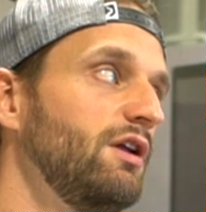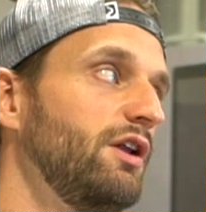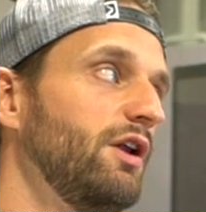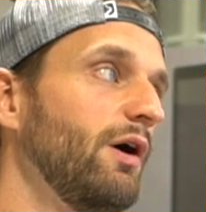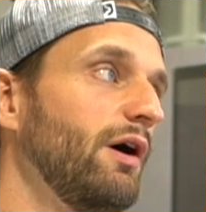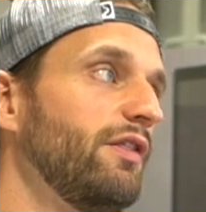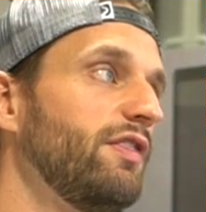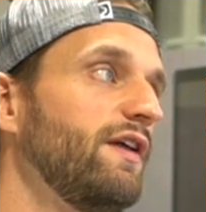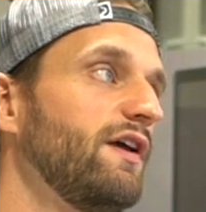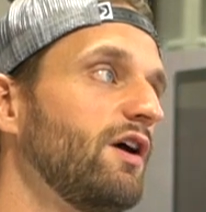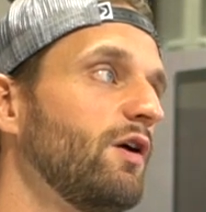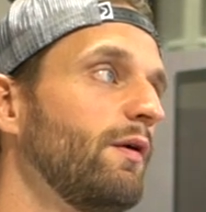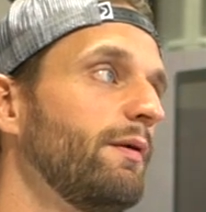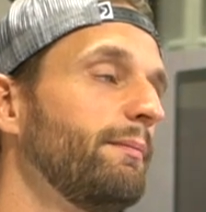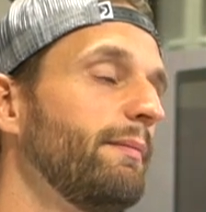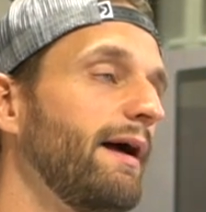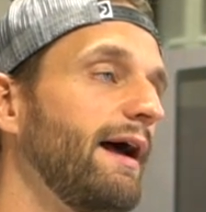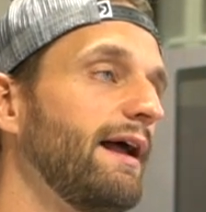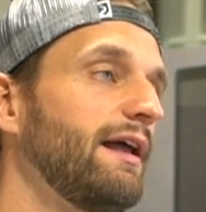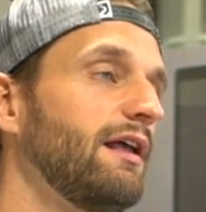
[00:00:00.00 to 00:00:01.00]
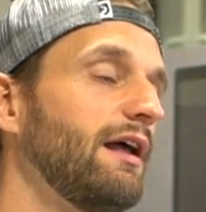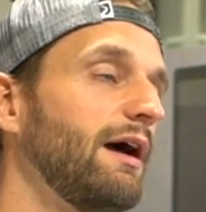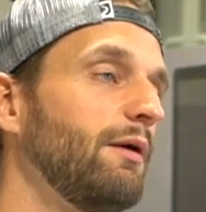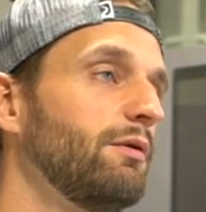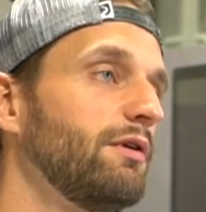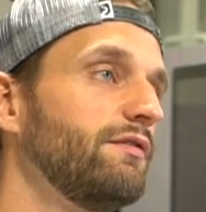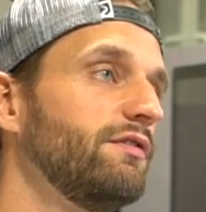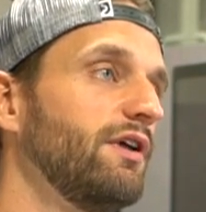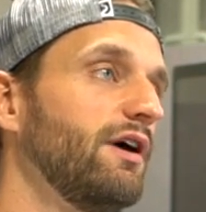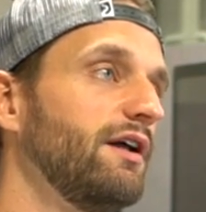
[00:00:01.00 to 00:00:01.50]
no, I think going back, I
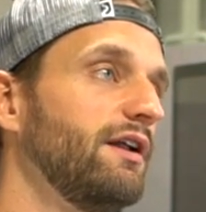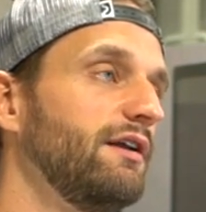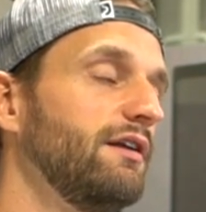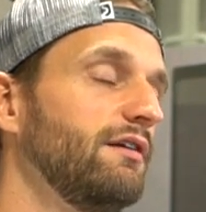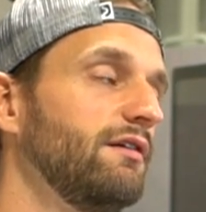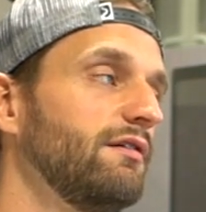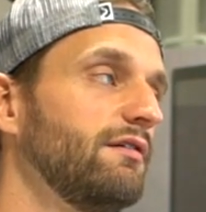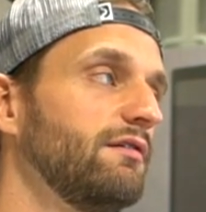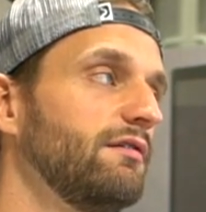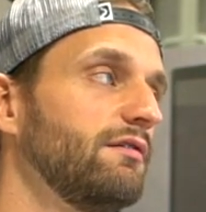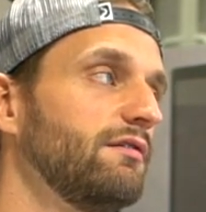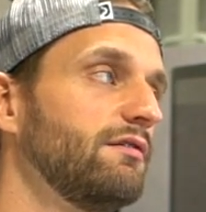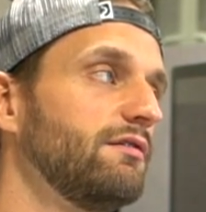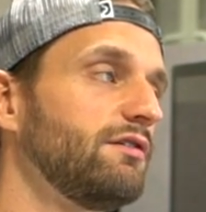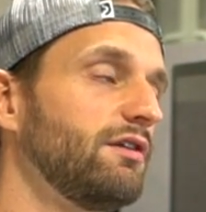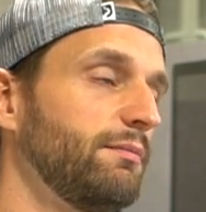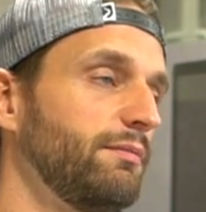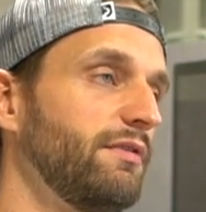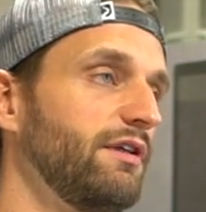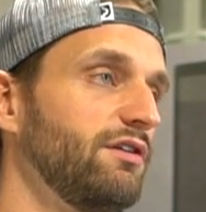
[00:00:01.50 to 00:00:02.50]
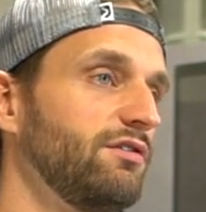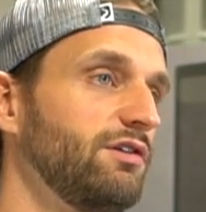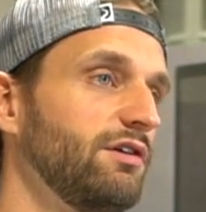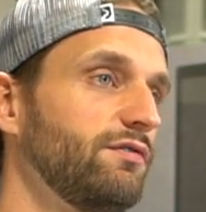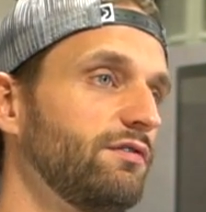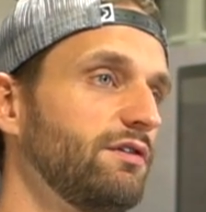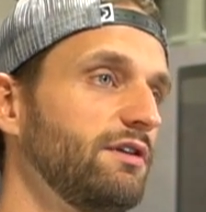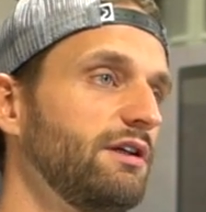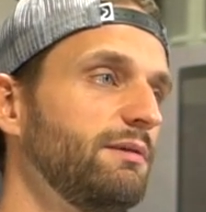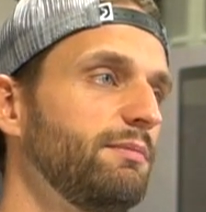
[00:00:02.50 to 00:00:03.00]
would have done some things
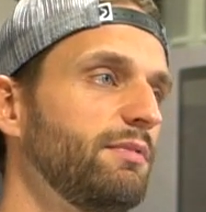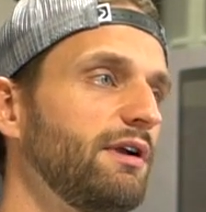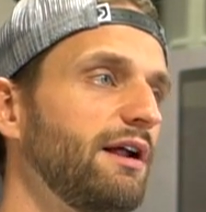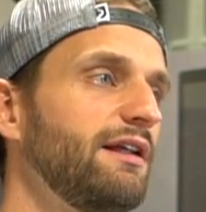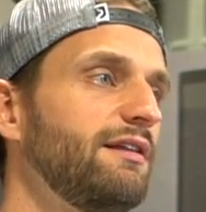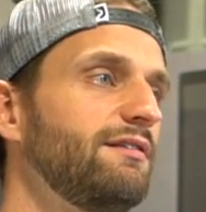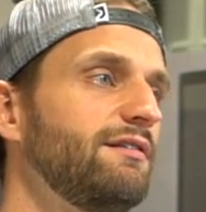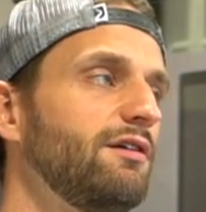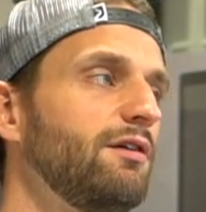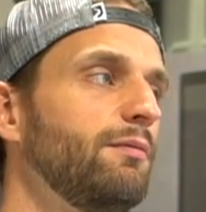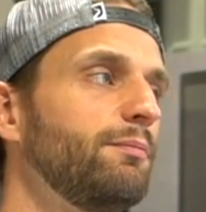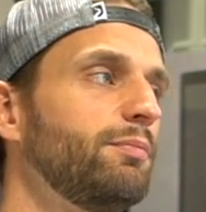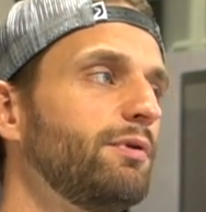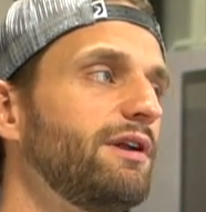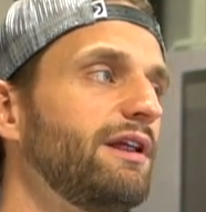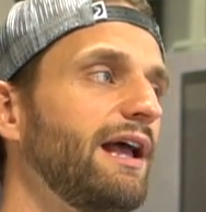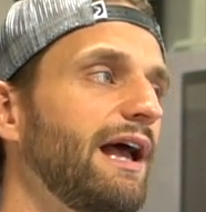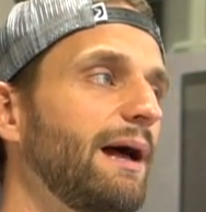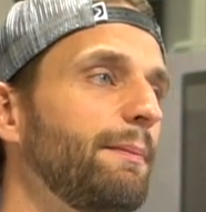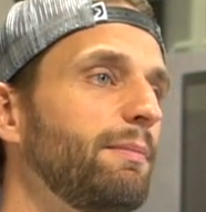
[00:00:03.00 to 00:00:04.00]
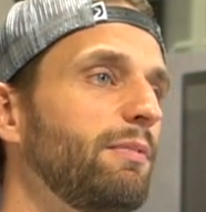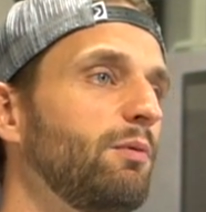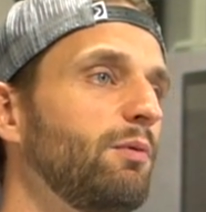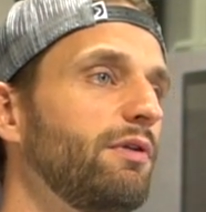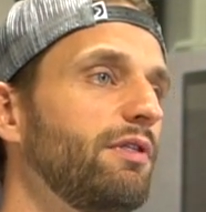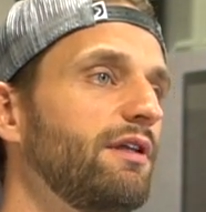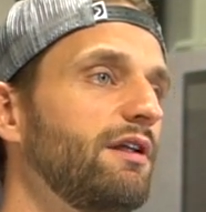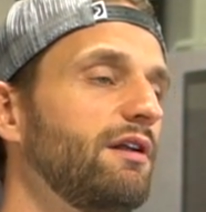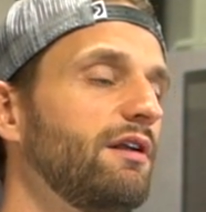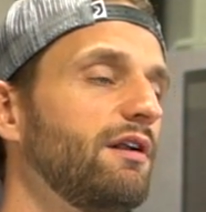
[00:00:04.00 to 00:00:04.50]
differently, but I still am pretty happy
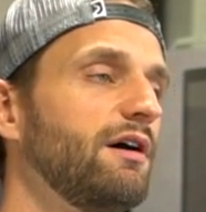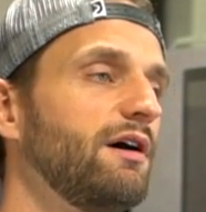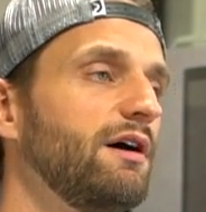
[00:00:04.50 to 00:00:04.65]
with it.